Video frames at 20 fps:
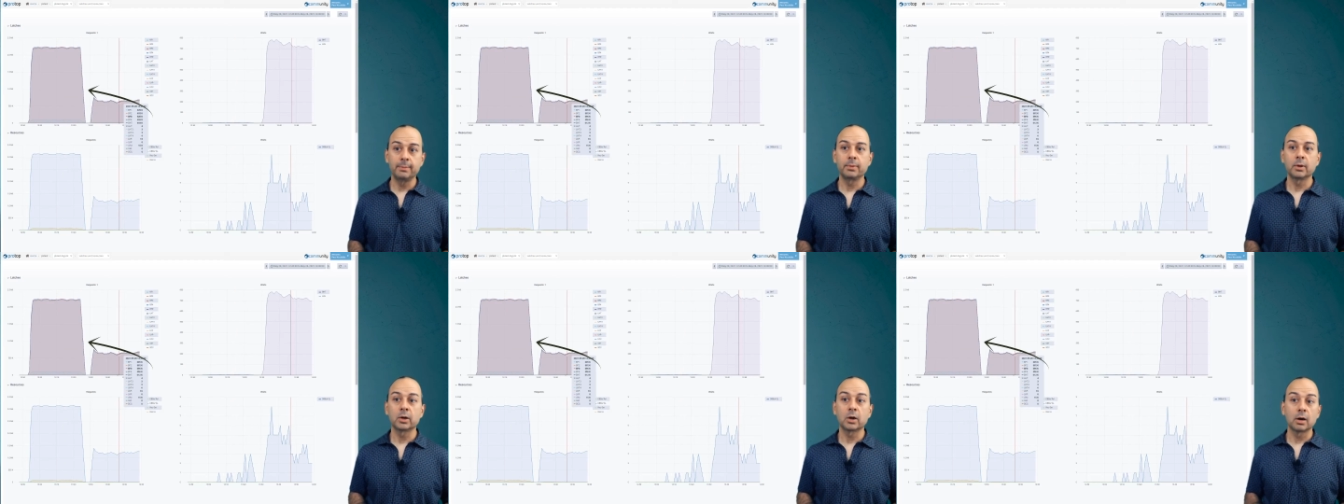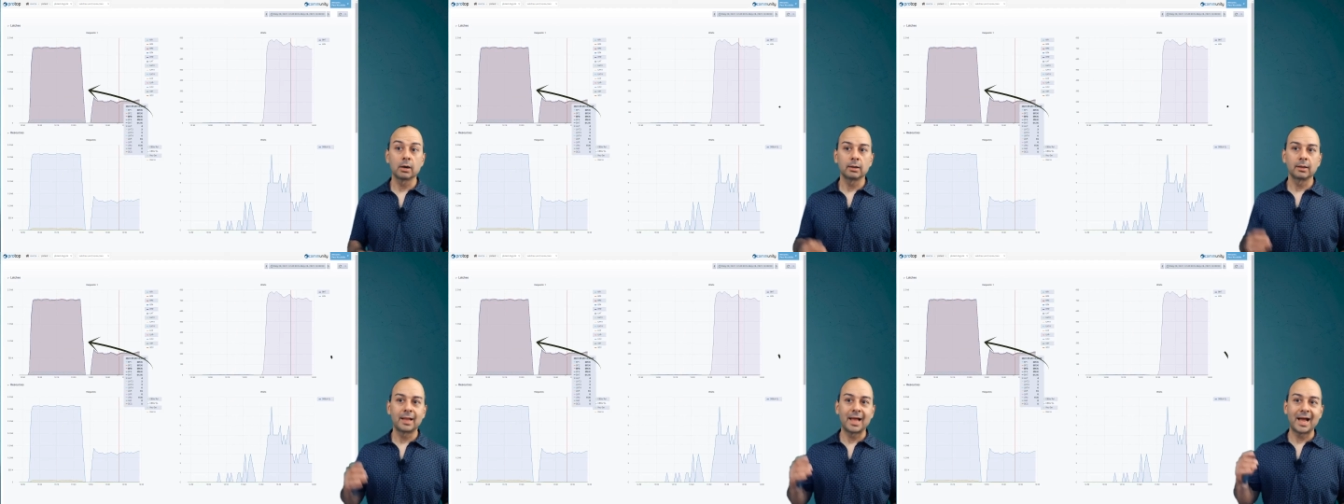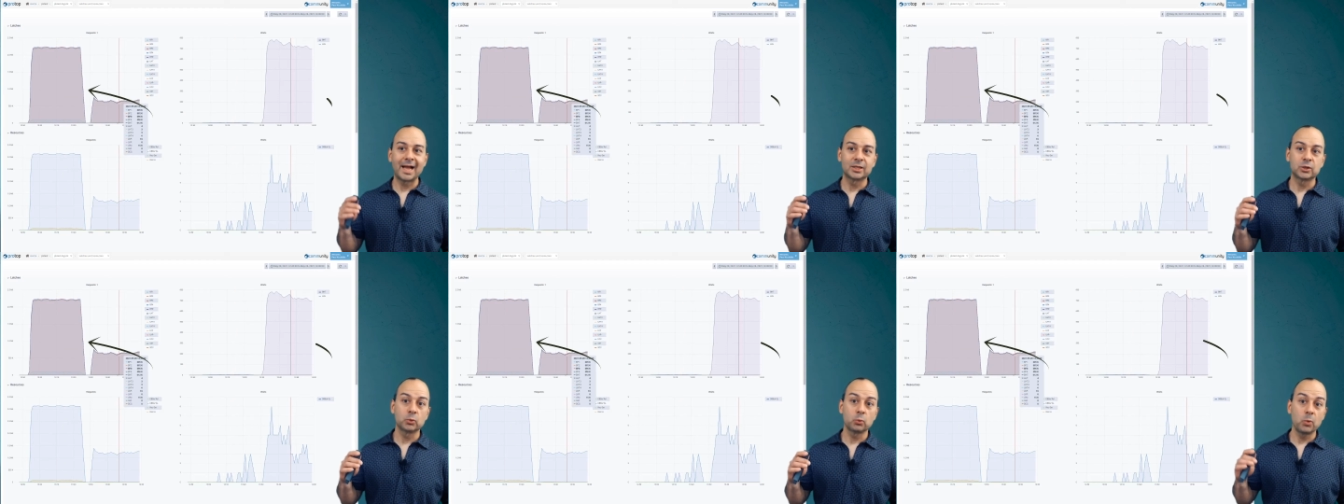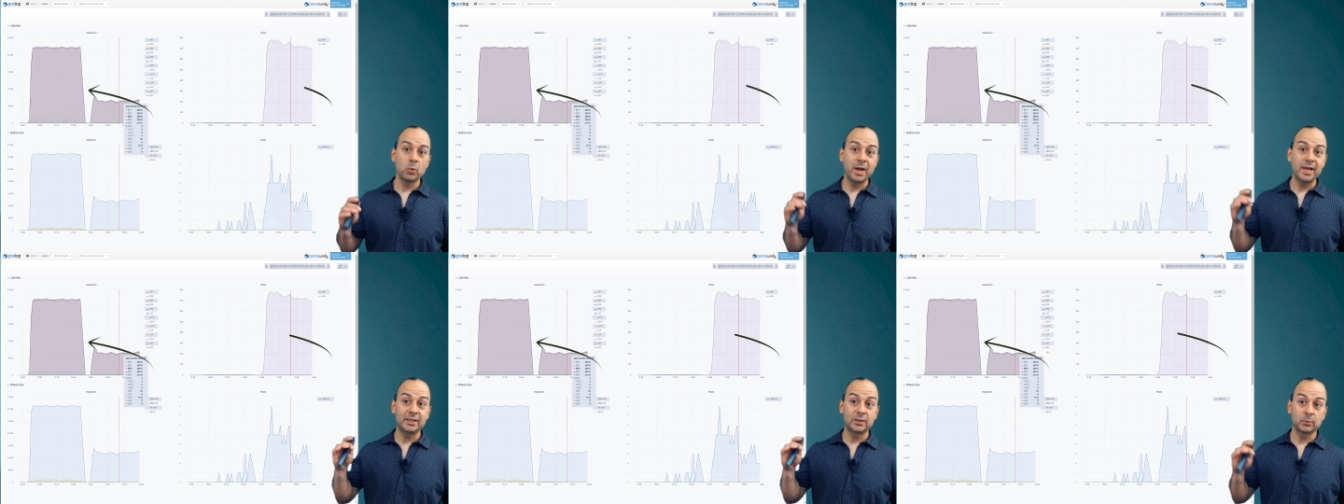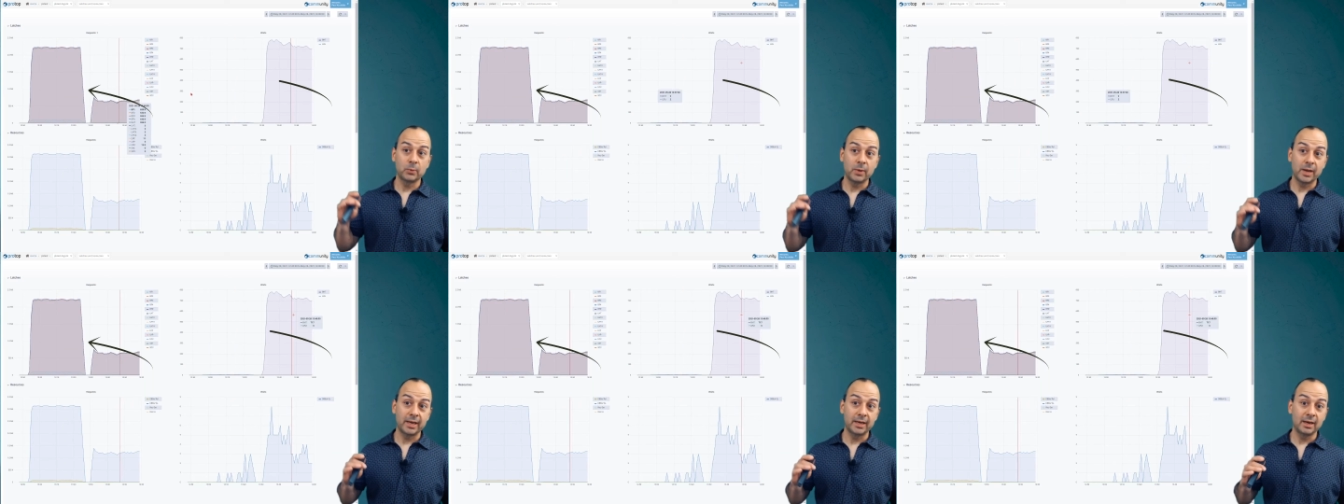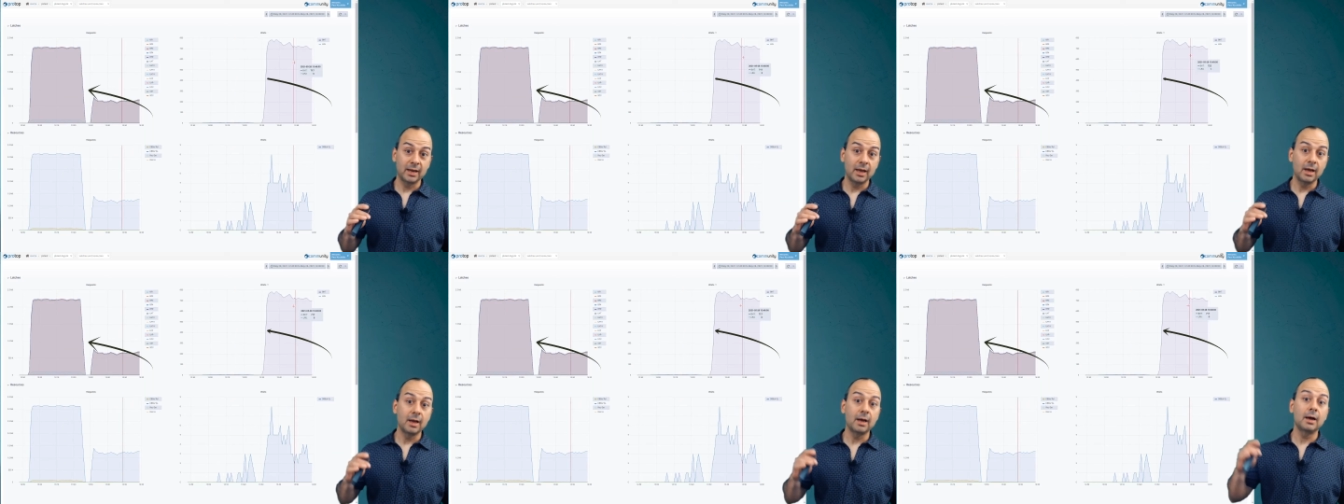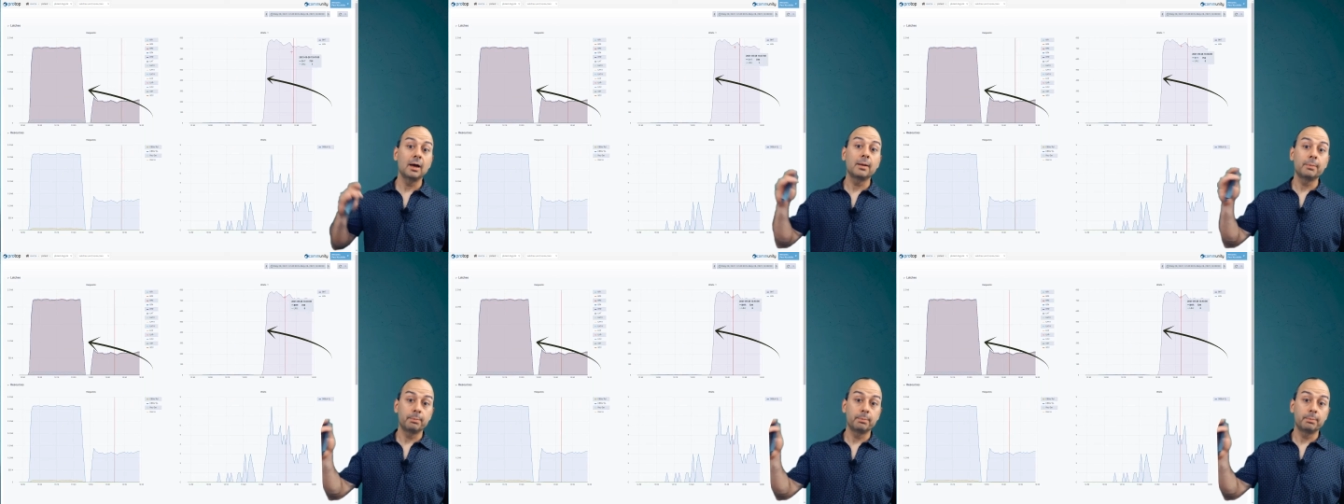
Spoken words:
but our latch weights went up